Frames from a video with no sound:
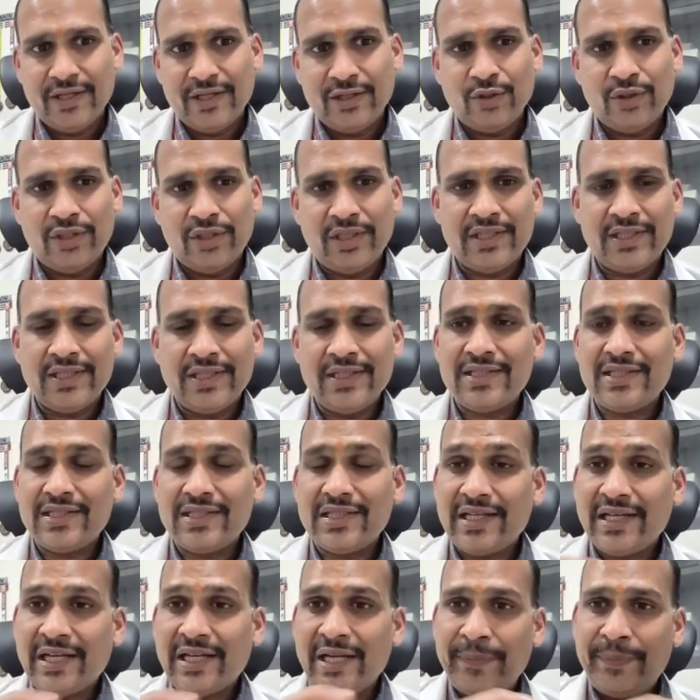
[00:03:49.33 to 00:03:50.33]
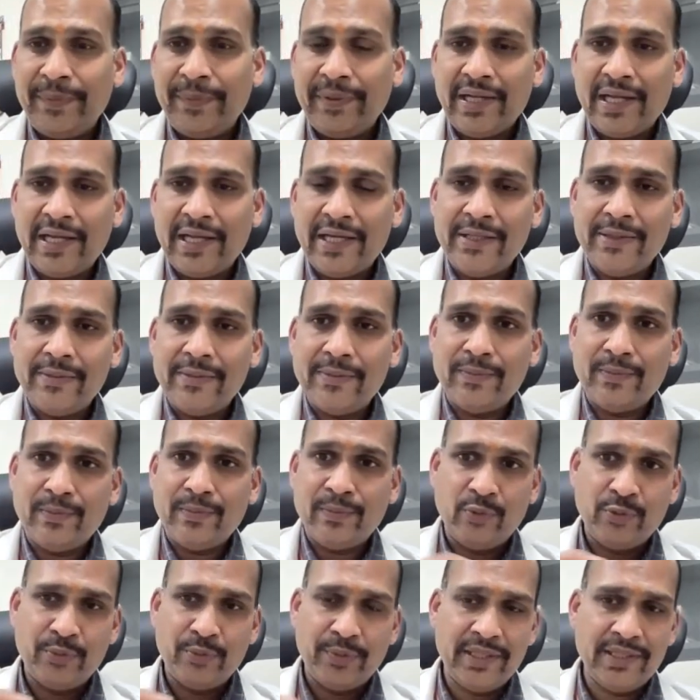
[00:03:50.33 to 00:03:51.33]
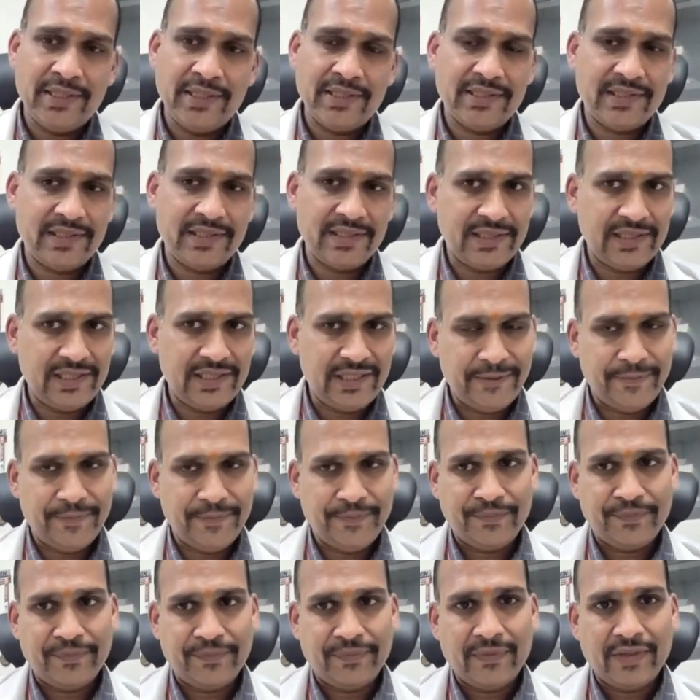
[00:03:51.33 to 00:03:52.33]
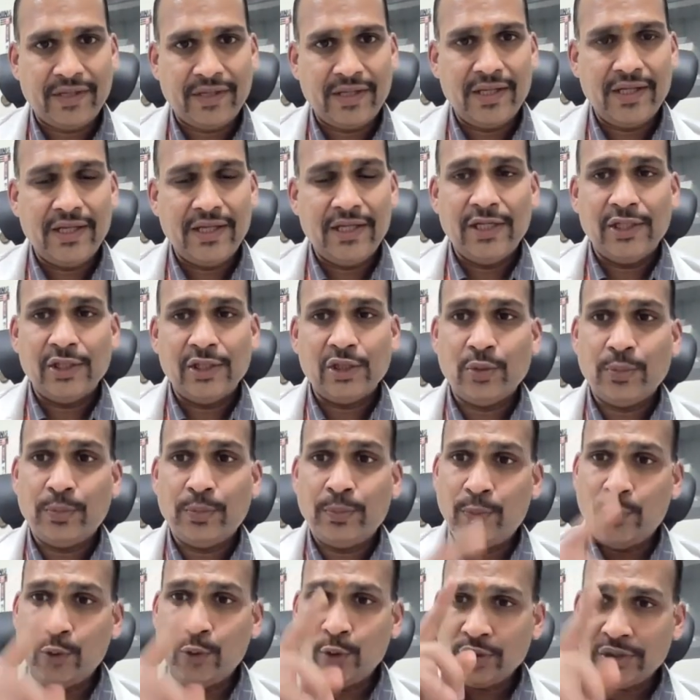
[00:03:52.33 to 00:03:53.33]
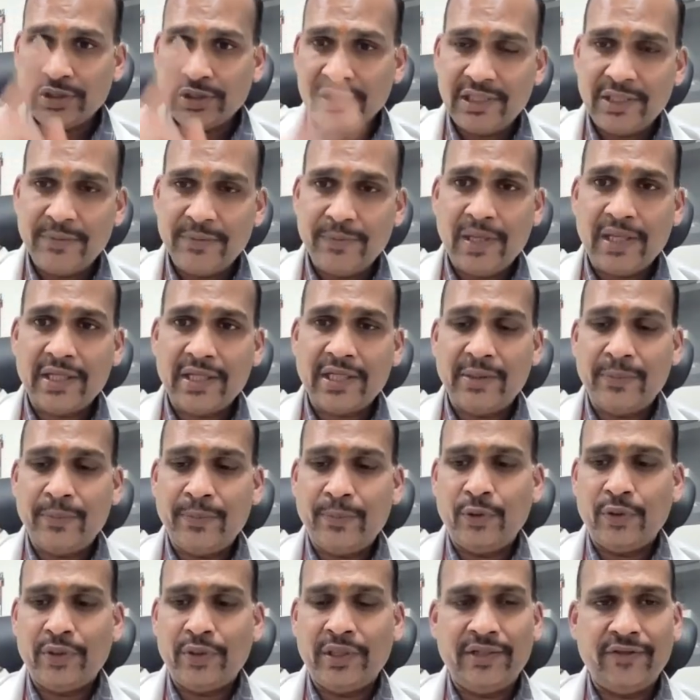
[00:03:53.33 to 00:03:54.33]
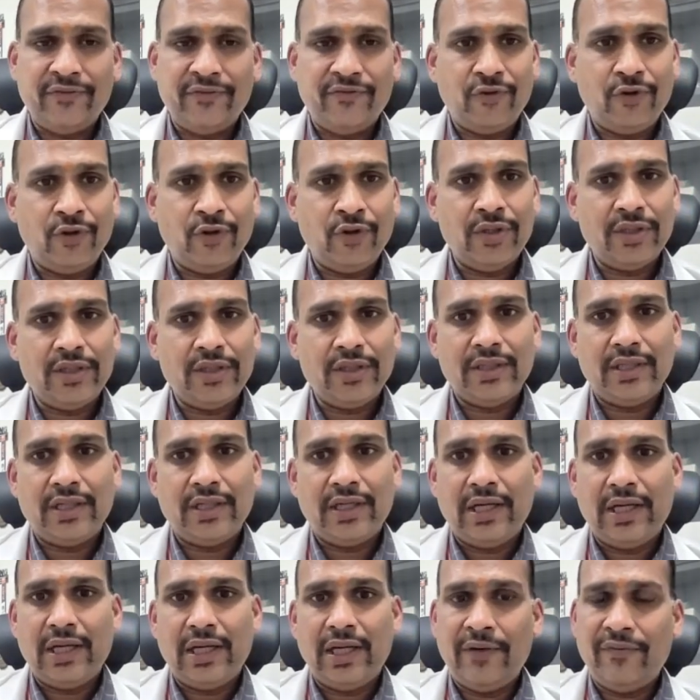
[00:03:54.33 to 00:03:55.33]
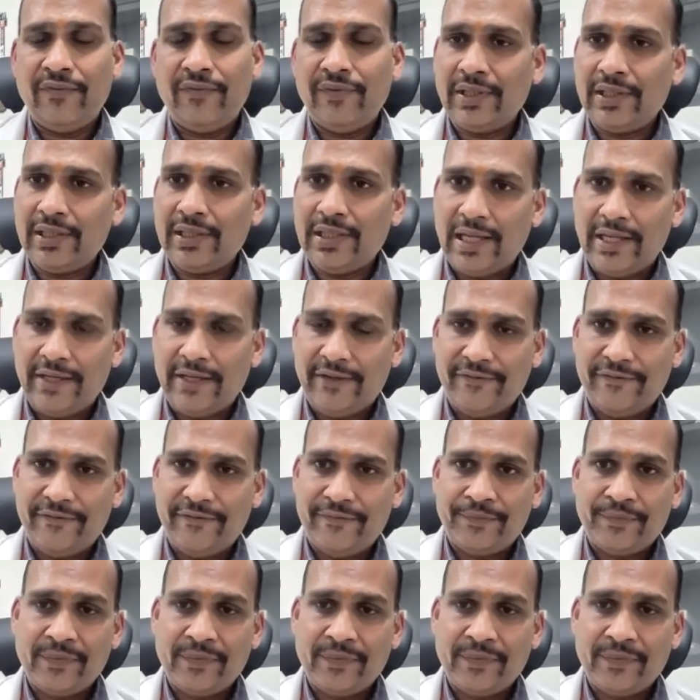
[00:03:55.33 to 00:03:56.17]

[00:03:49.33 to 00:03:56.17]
So this is rapid eye movement sleep. So both sleep are important for our life.